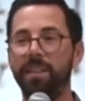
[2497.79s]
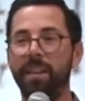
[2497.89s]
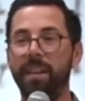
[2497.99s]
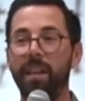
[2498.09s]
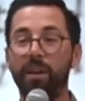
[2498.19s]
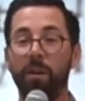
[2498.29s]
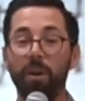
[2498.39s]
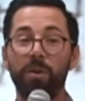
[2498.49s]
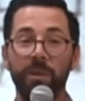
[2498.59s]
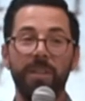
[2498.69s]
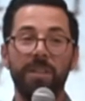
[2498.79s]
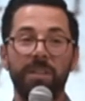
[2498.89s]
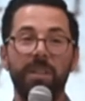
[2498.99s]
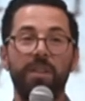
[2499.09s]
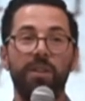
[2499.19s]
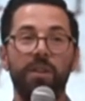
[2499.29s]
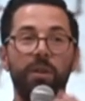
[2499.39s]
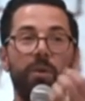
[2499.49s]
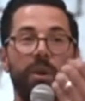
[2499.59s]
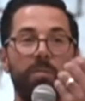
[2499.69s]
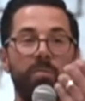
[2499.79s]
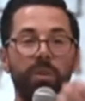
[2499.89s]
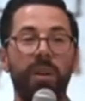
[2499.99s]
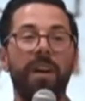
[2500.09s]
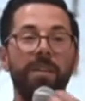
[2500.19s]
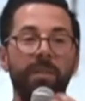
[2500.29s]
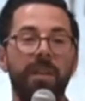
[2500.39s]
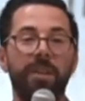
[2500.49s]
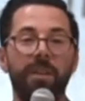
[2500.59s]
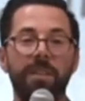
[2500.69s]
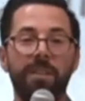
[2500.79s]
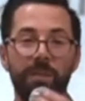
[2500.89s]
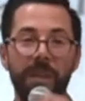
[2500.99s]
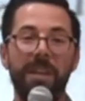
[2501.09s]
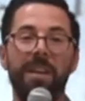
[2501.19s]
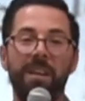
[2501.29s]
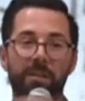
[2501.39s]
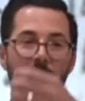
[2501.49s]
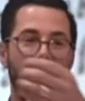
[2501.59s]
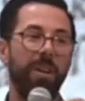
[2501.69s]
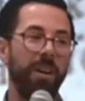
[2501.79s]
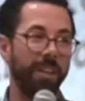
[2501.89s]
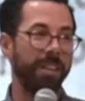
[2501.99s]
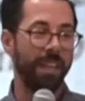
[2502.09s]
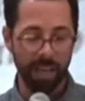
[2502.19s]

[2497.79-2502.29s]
He called the religious leaders, "You are blind leaders leading the blind."